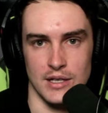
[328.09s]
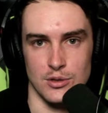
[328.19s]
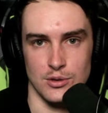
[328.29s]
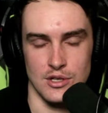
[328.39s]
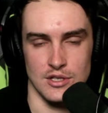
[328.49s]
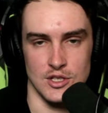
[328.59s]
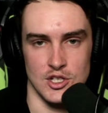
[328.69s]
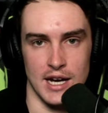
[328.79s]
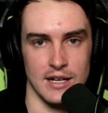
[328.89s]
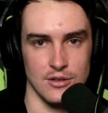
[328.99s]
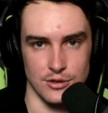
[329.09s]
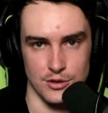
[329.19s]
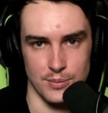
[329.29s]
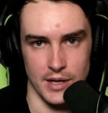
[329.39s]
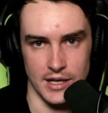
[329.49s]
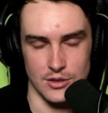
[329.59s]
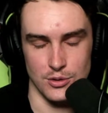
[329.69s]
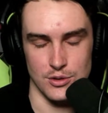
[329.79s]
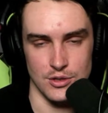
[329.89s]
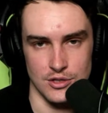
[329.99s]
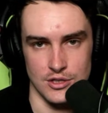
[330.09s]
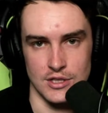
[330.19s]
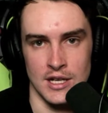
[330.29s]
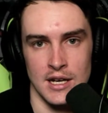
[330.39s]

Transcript: Torsos, and Jake, or Drippe, Torsos, and